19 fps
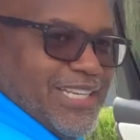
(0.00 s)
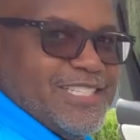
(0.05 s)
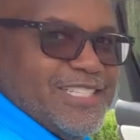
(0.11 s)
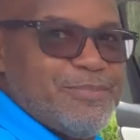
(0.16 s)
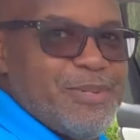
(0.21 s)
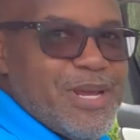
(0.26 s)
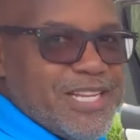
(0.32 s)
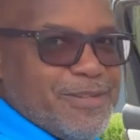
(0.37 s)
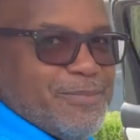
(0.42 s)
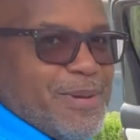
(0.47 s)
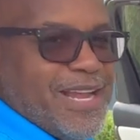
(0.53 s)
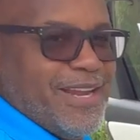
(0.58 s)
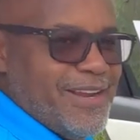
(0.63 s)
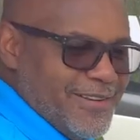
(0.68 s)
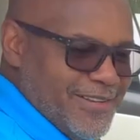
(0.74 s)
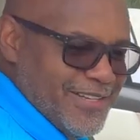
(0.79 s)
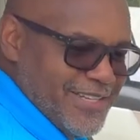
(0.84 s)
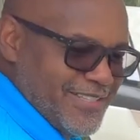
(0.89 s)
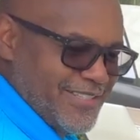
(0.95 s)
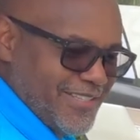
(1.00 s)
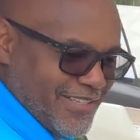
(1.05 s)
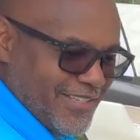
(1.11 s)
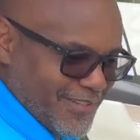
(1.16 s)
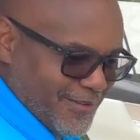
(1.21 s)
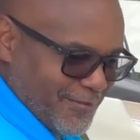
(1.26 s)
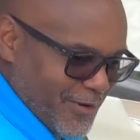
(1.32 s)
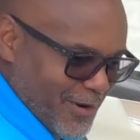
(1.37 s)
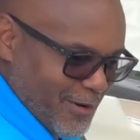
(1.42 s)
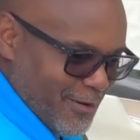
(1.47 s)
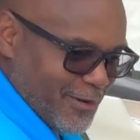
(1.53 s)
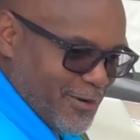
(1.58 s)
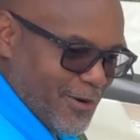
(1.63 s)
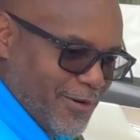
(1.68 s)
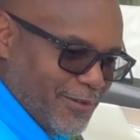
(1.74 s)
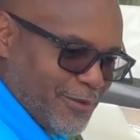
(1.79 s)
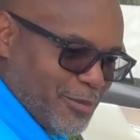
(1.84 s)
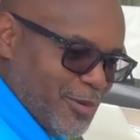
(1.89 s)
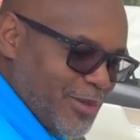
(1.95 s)
of space back here. These seats are very
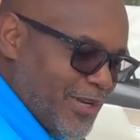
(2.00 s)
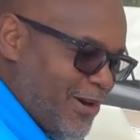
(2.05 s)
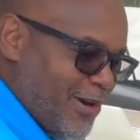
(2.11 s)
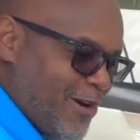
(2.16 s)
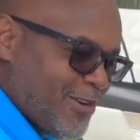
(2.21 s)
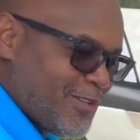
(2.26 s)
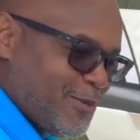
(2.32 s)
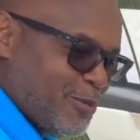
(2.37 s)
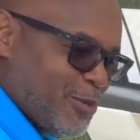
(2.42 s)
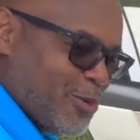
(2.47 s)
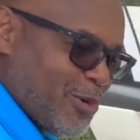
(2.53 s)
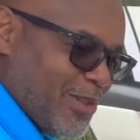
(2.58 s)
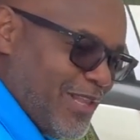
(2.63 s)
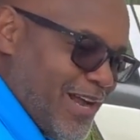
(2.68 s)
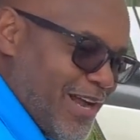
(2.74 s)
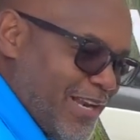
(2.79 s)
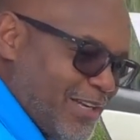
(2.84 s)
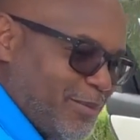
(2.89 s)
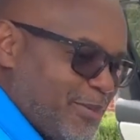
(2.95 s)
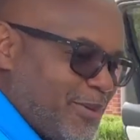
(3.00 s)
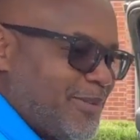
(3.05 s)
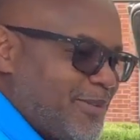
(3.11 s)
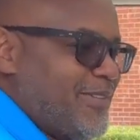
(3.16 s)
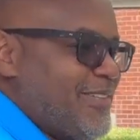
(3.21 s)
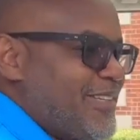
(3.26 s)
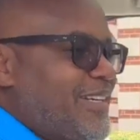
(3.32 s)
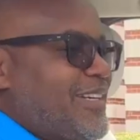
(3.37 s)
comfortable. They're also reclinable.